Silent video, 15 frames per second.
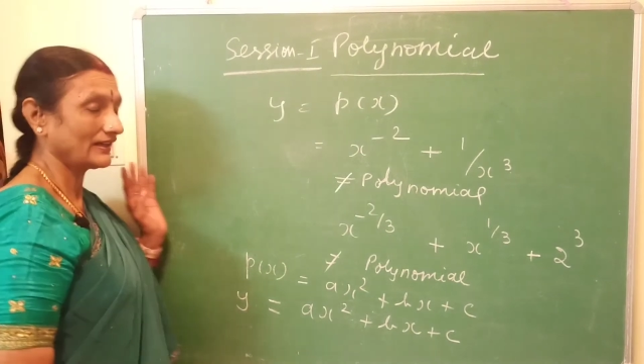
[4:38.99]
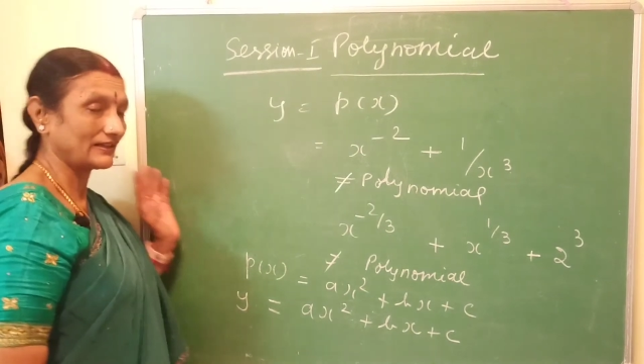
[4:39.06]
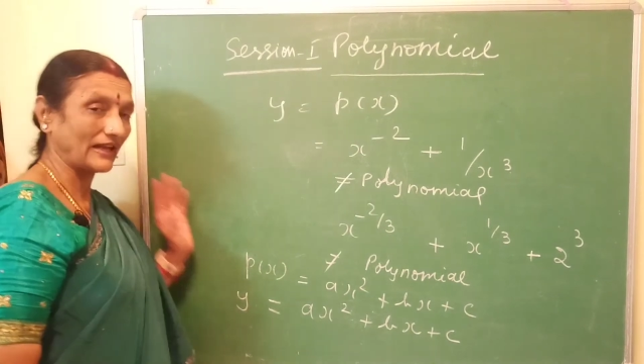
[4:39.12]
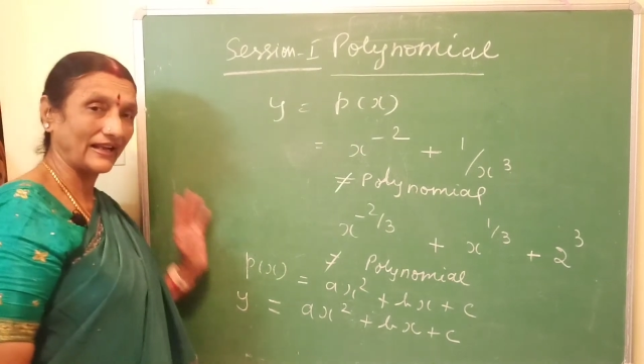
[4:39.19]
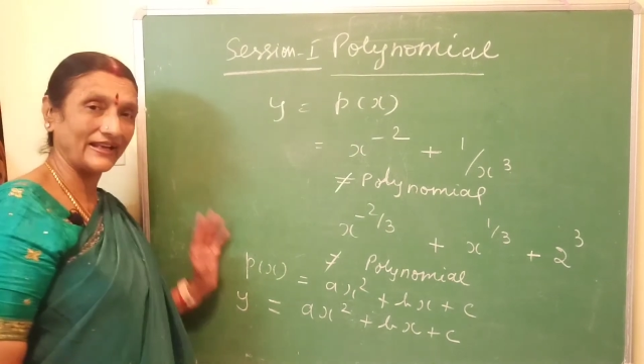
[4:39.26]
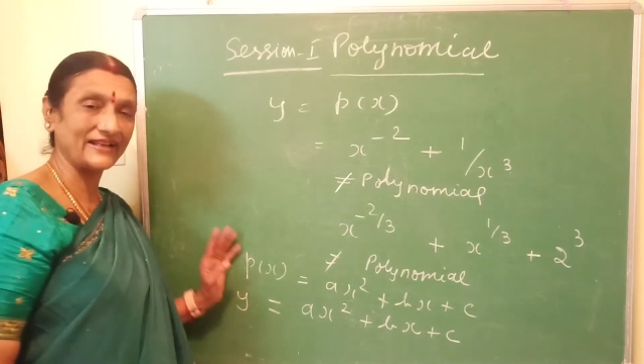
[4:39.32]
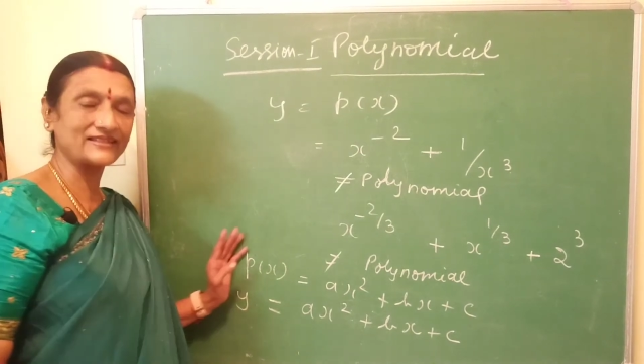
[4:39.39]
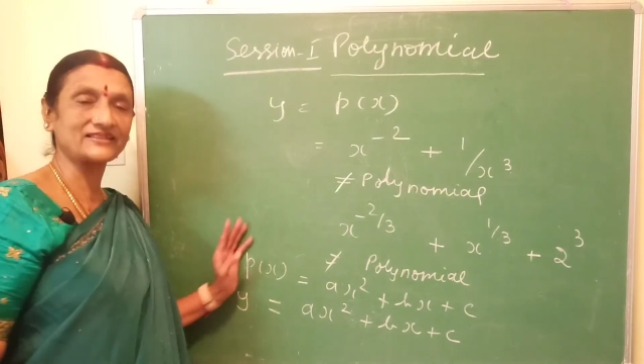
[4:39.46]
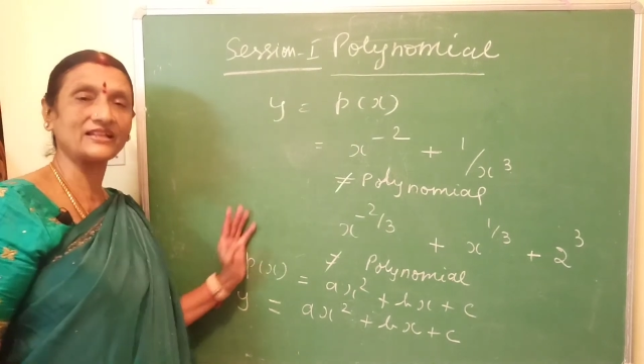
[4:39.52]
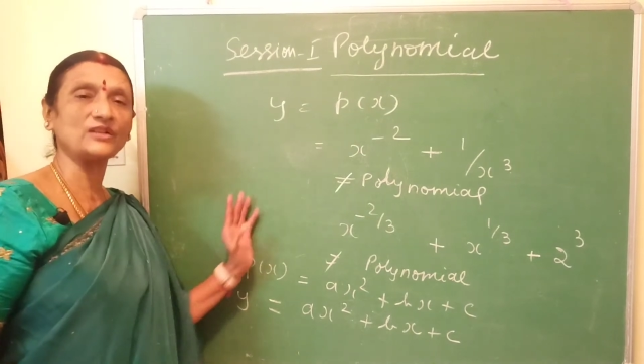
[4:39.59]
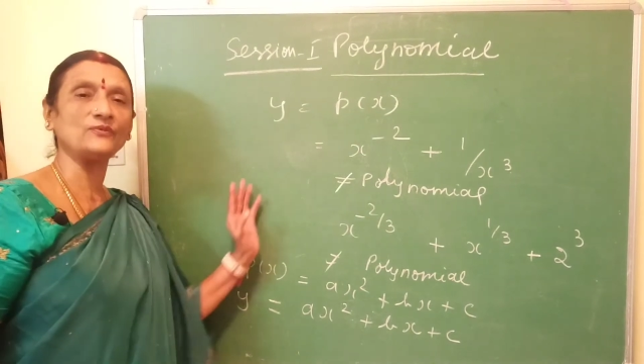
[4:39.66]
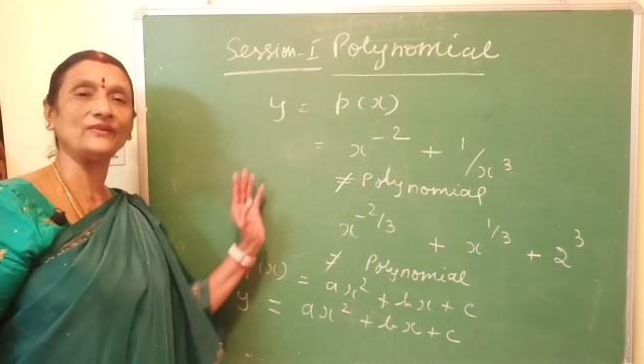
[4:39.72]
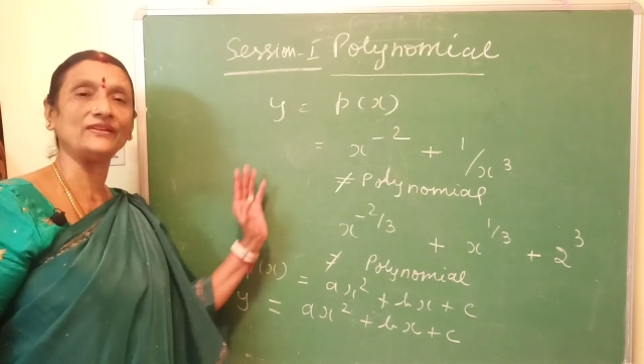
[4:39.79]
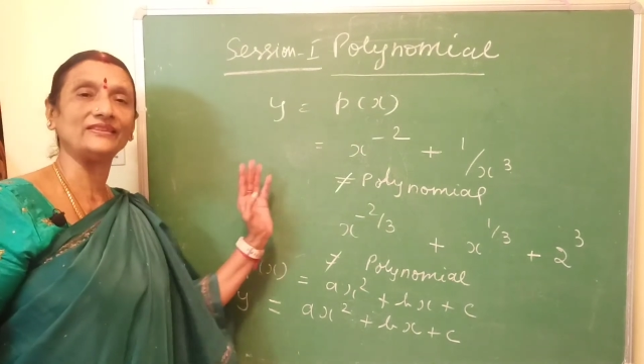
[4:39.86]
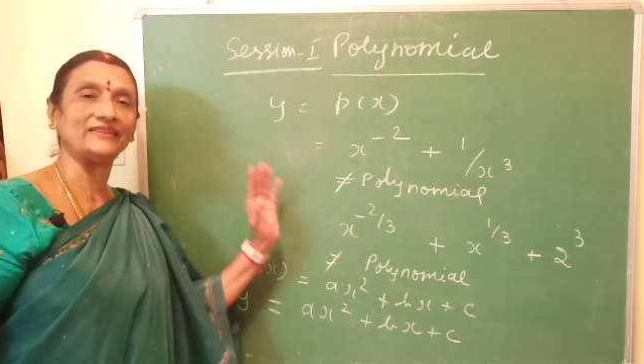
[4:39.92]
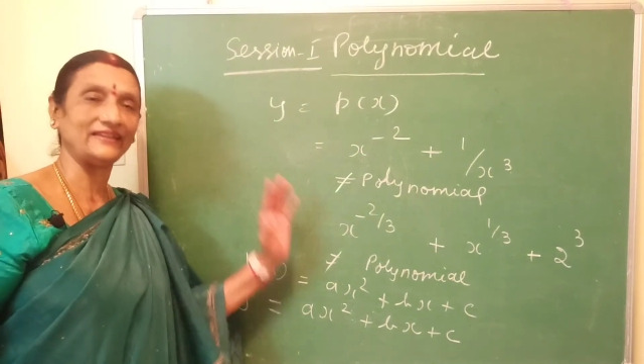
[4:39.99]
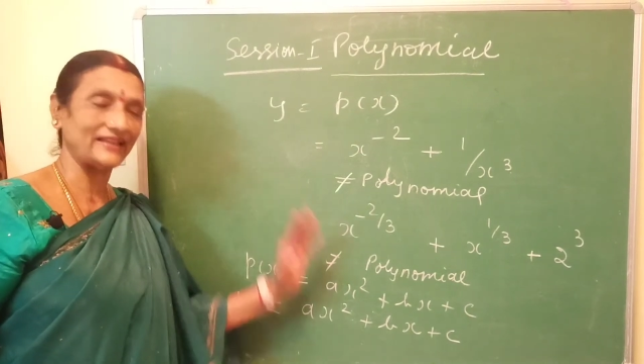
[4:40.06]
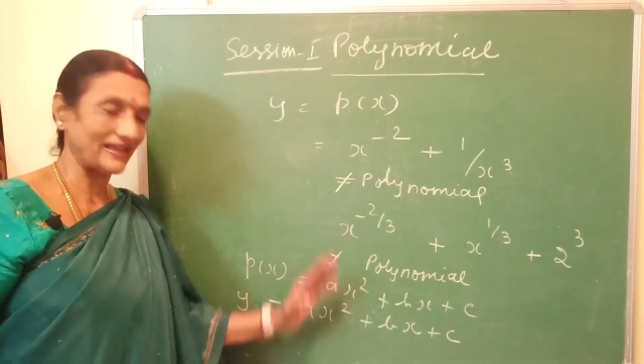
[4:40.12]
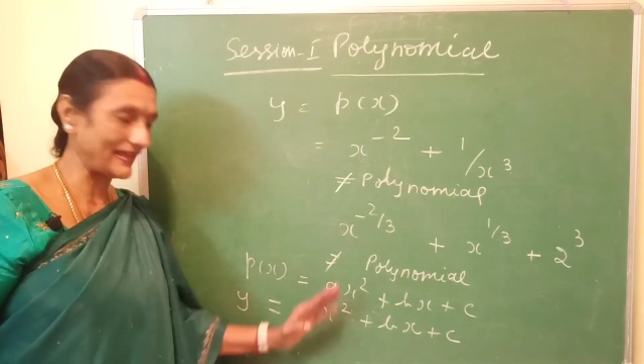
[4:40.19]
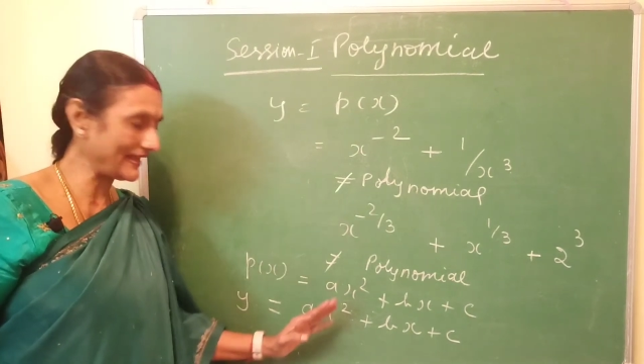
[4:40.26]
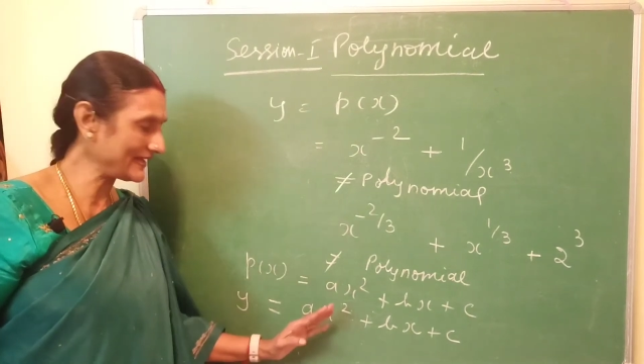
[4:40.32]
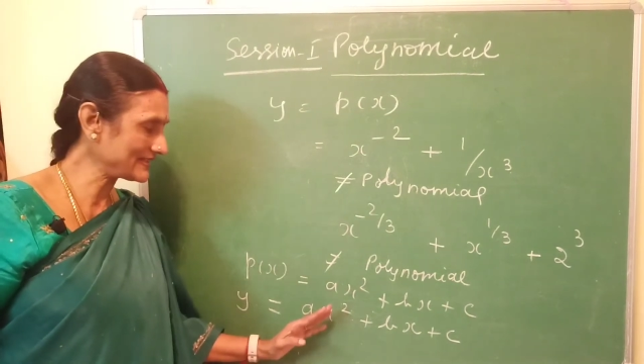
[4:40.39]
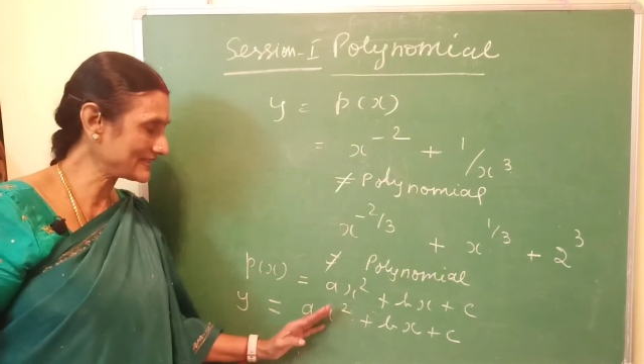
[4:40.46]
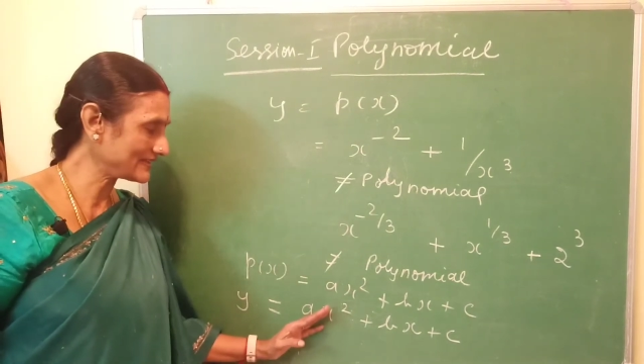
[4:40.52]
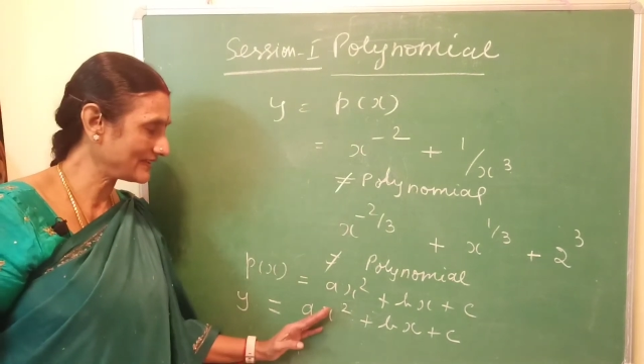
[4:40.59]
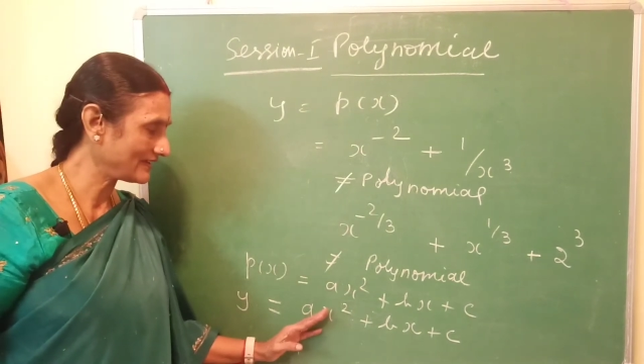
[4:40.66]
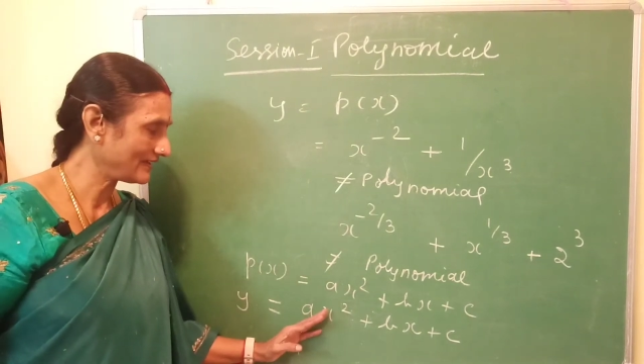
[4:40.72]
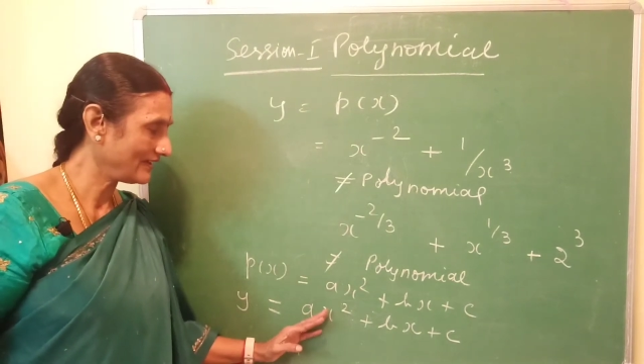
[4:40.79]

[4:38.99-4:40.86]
connected with x